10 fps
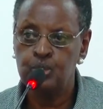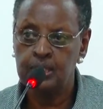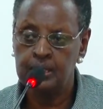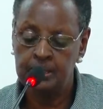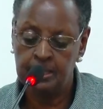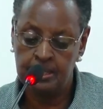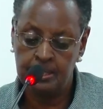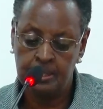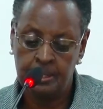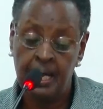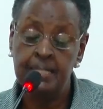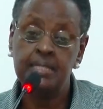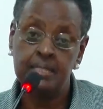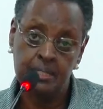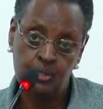charges, and
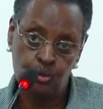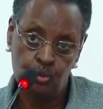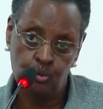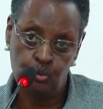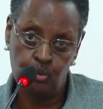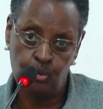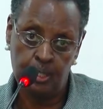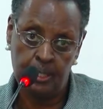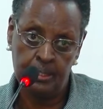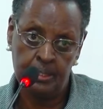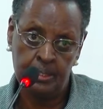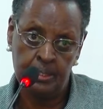it is going to do that.